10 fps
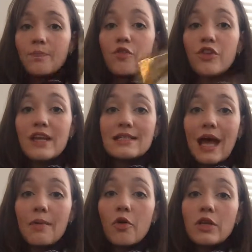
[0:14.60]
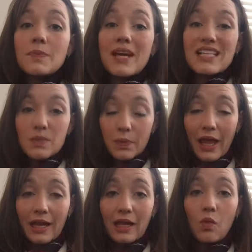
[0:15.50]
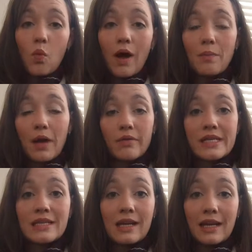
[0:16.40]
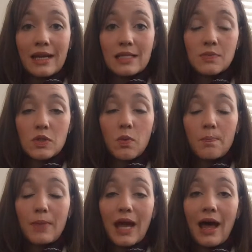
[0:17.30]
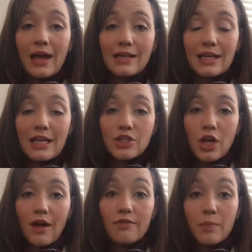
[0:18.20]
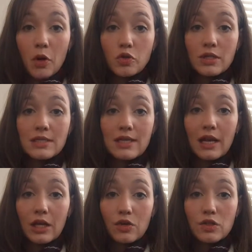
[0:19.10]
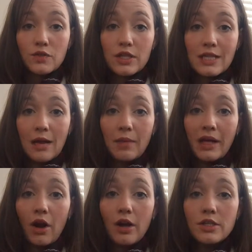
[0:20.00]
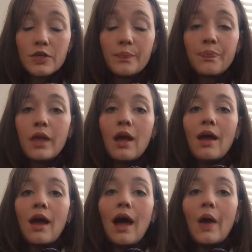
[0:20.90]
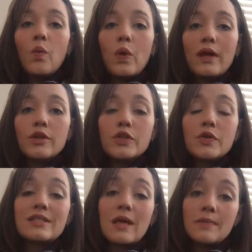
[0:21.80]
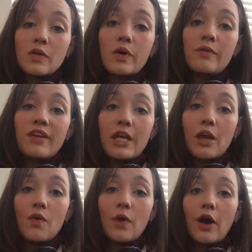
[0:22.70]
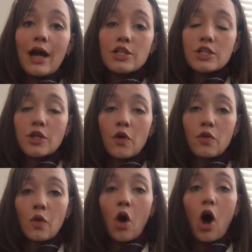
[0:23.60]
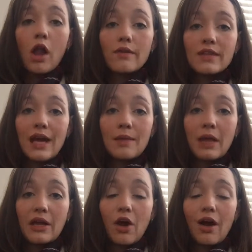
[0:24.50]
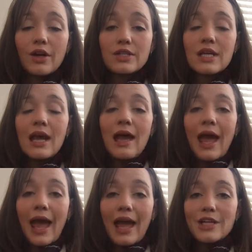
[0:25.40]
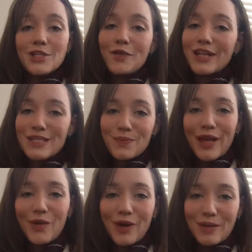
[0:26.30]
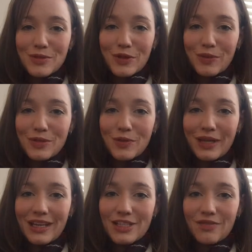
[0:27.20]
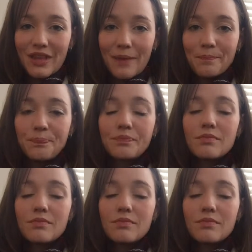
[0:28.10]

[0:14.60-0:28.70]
For this I'm going to be explaining what my reasoning is behind each of the motions that I use for the timeline cards. I will do a subsequent video where I just go through all of the timeline cards and don't explain what I'm doing between each of them.